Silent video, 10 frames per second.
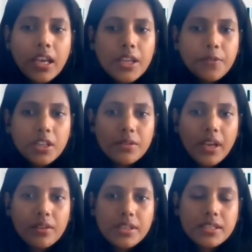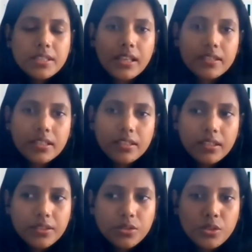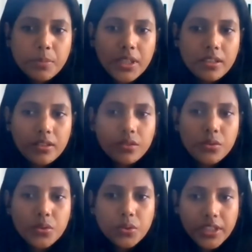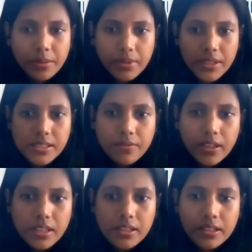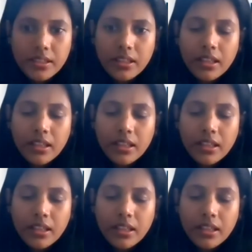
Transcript: And for evaluation section, it should be 2 to 3 minutes of length.